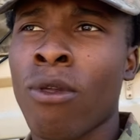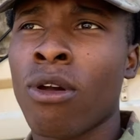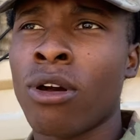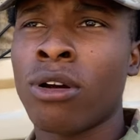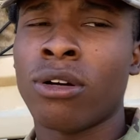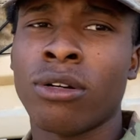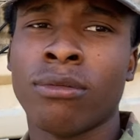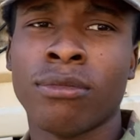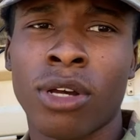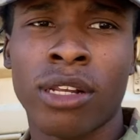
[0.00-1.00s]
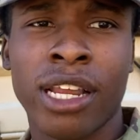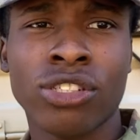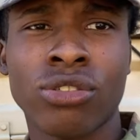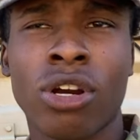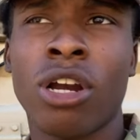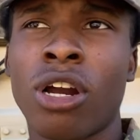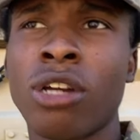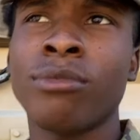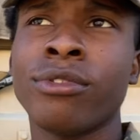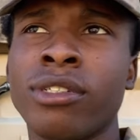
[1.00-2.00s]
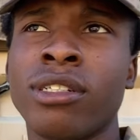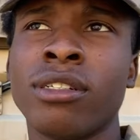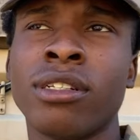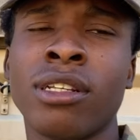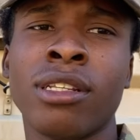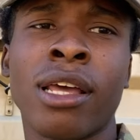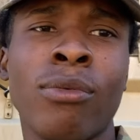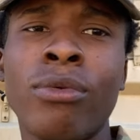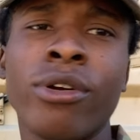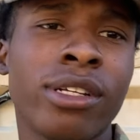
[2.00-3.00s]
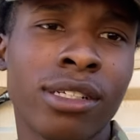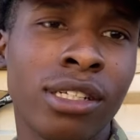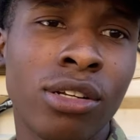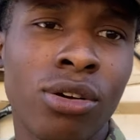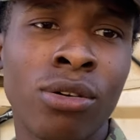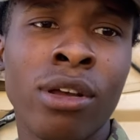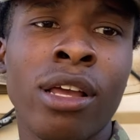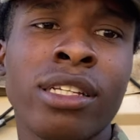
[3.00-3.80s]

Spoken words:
National Guard armory that we wanted, you know,